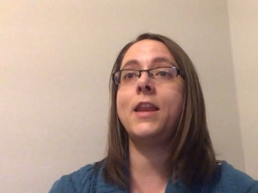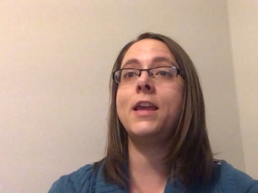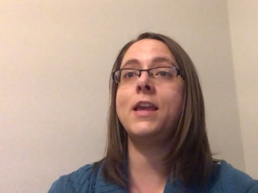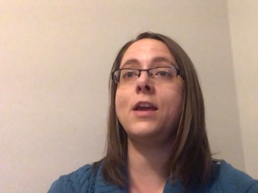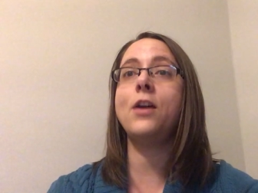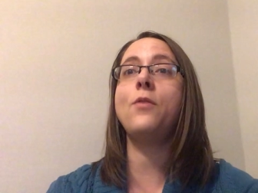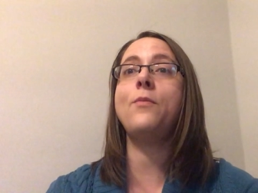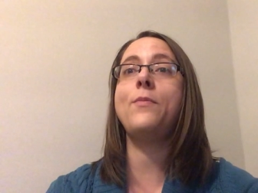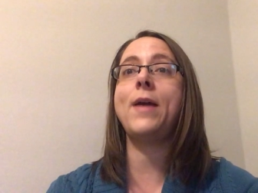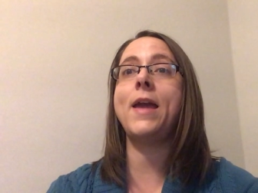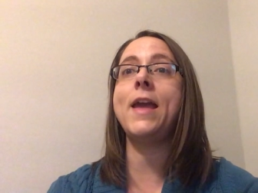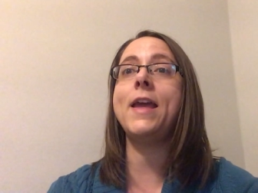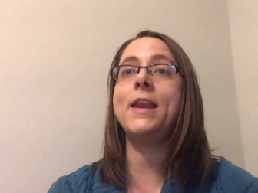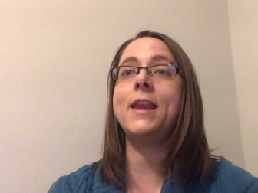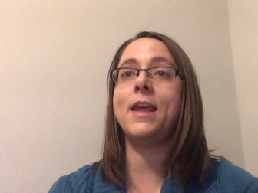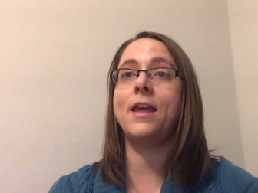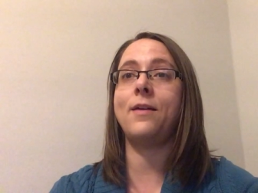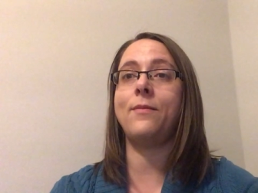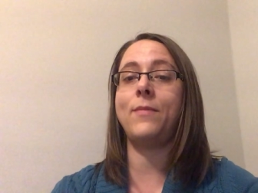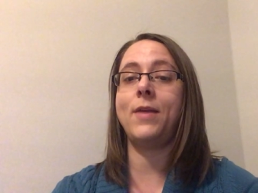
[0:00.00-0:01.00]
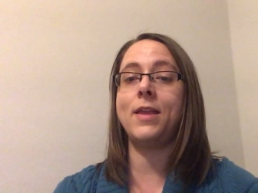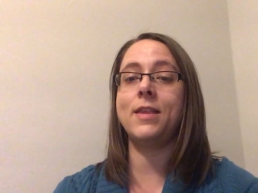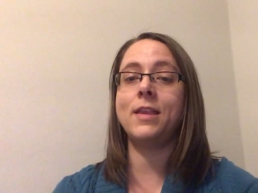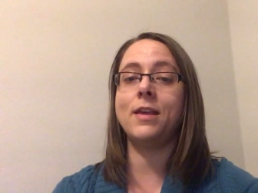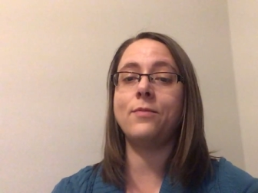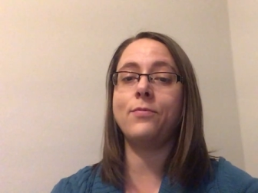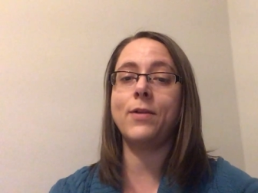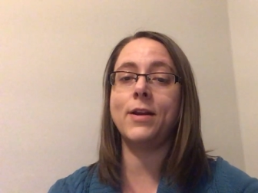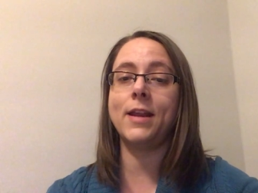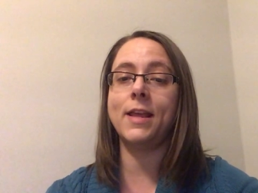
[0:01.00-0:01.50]
he obeyed him and
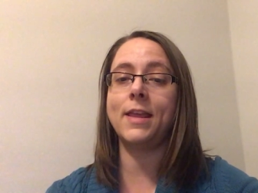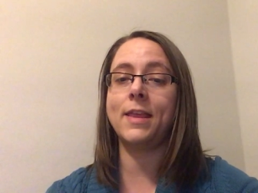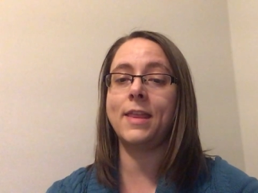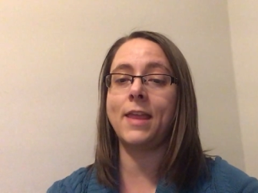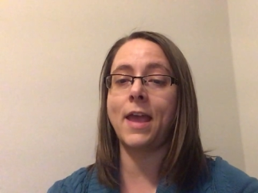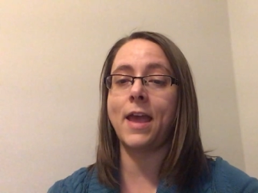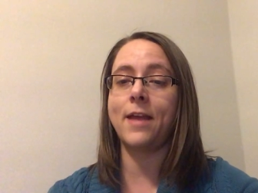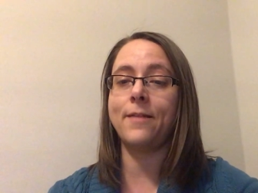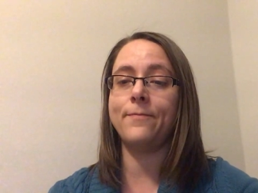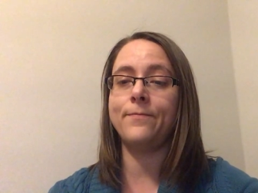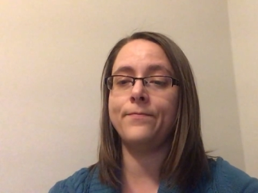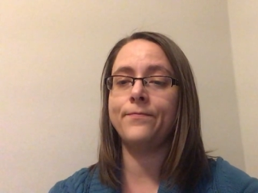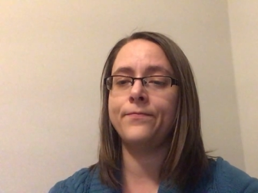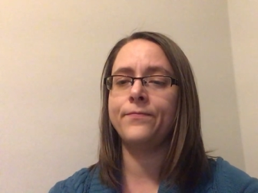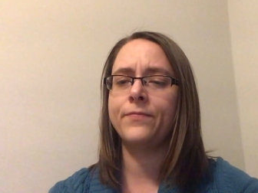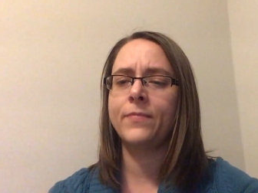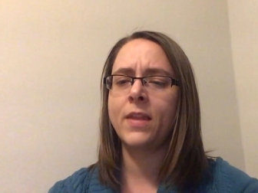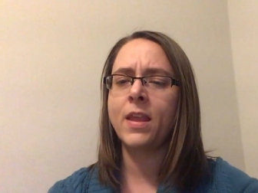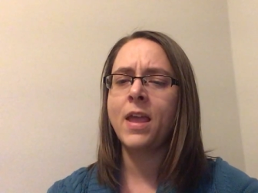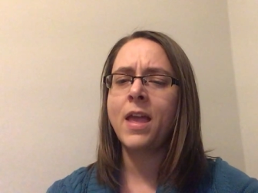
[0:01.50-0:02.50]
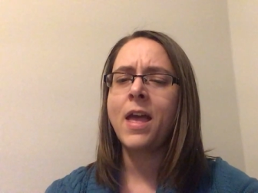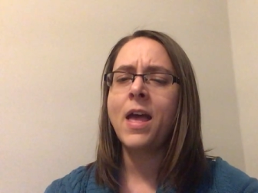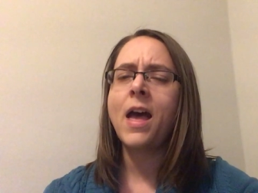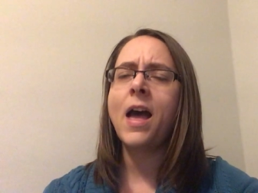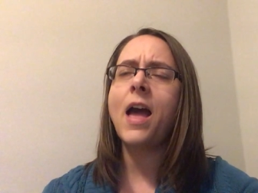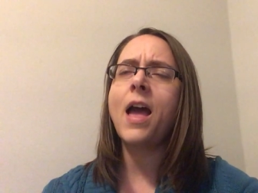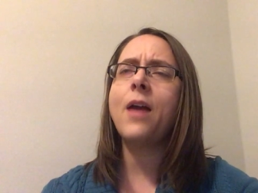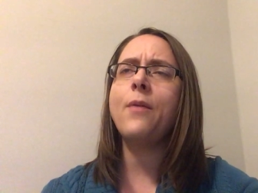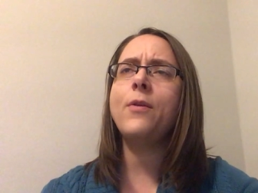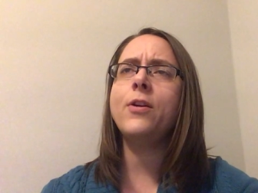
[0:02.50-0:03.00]
did what he said.
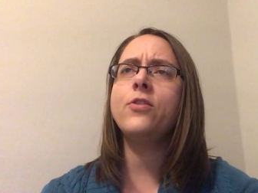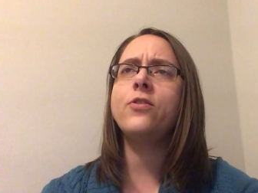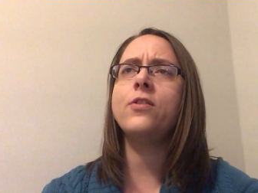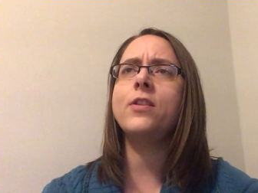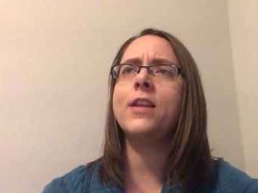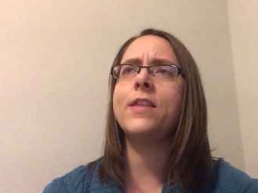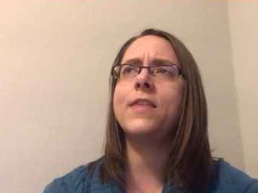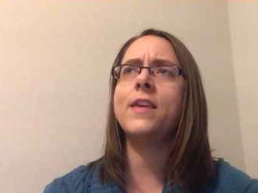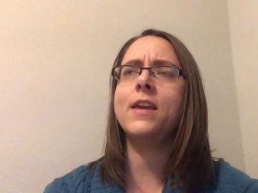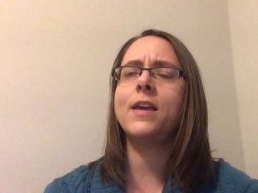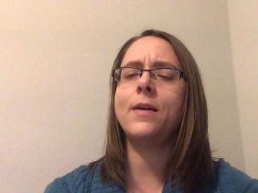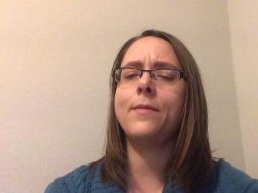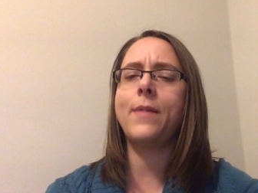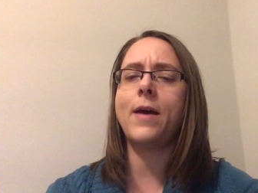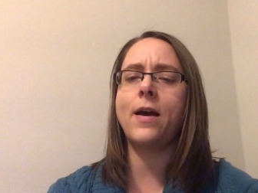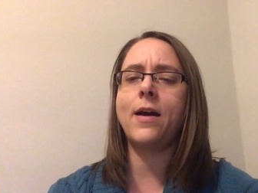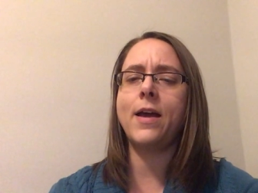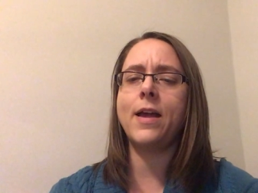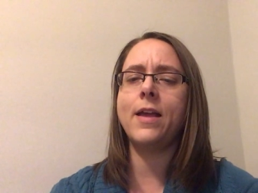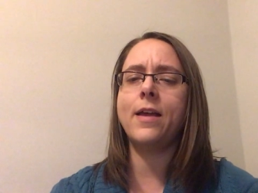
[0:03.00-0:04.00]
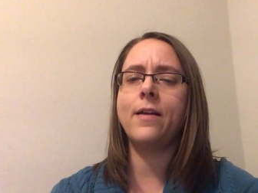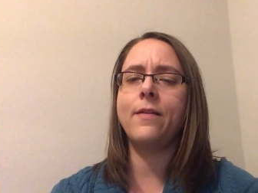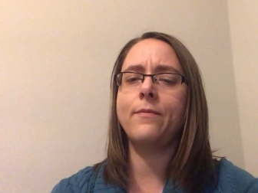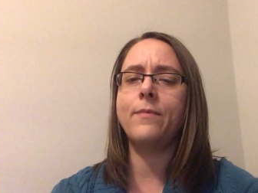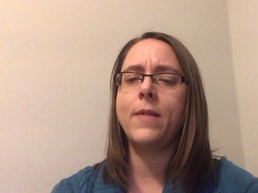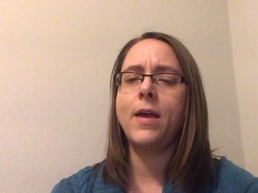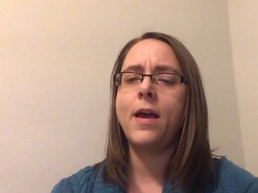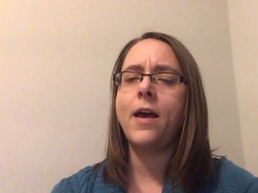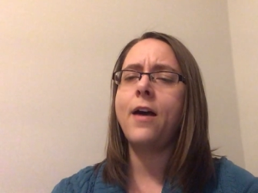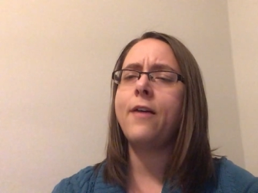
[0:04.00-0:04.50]
I want you to think about um,
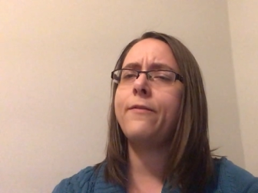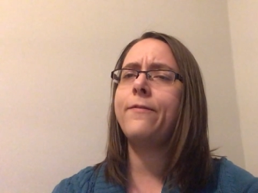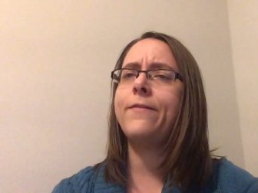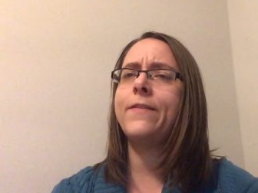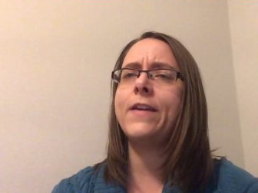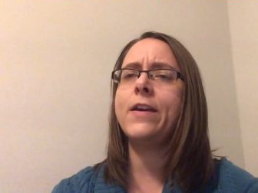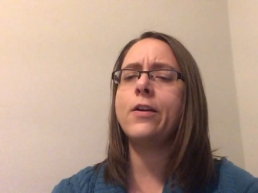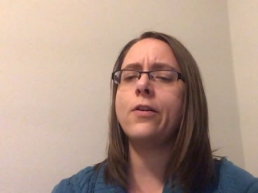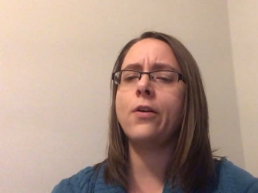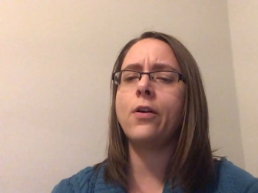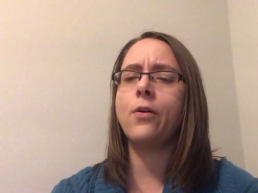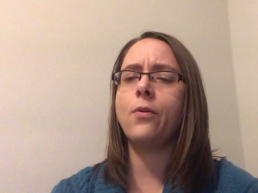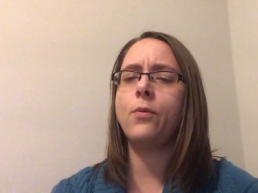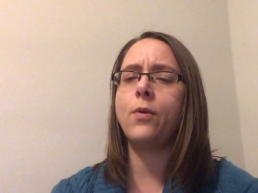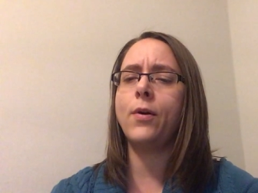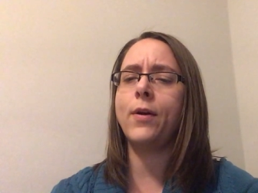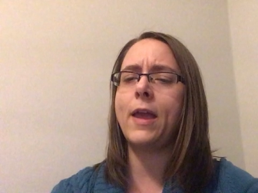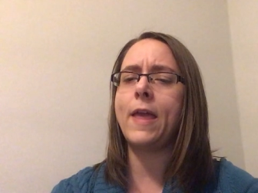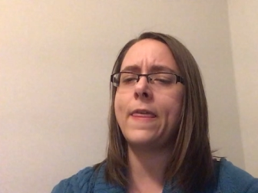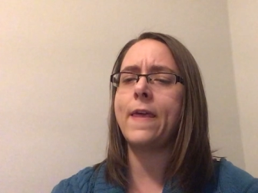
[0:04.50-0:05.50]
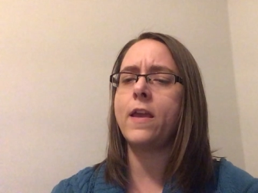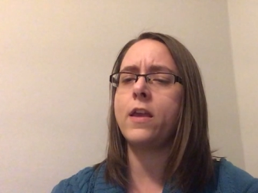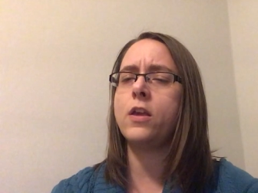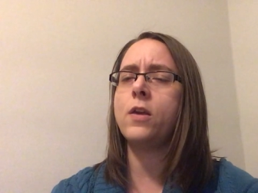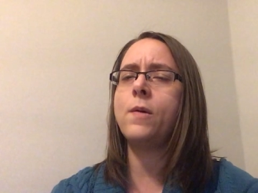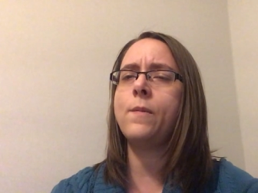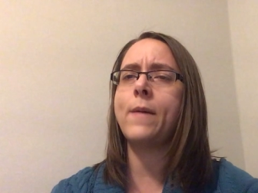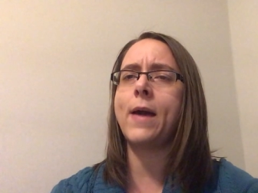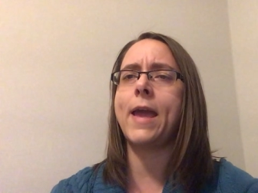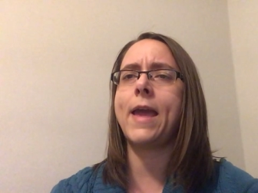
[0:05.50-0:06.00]
a fear or worry that
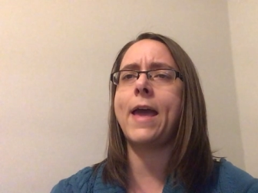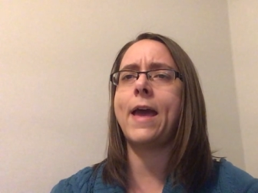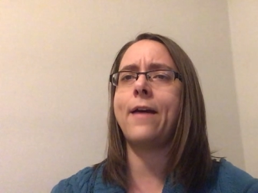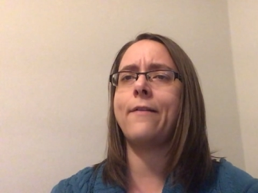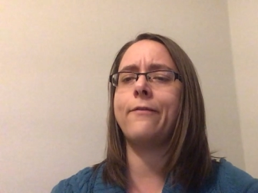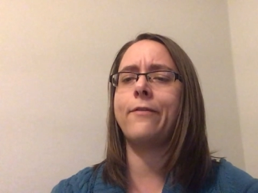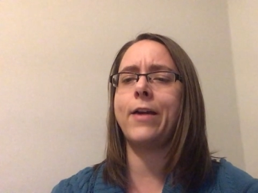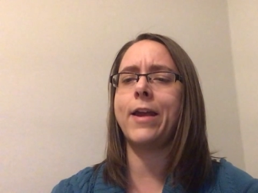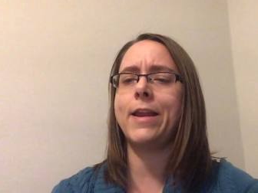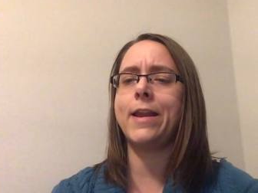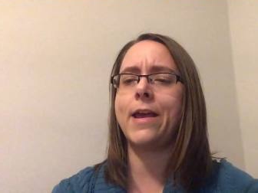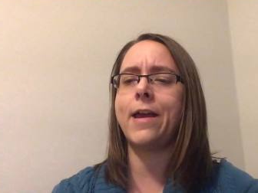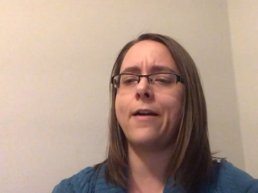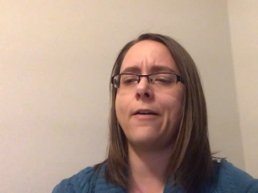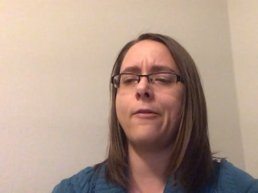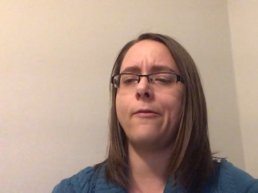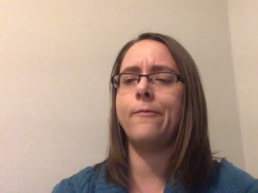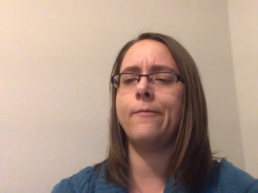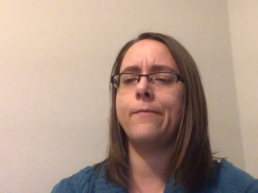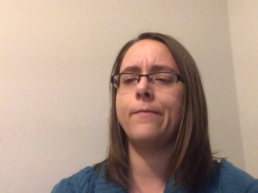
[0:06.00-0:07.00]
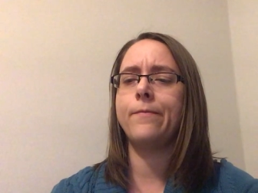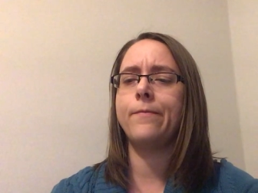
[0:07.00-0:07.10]
you might have right now.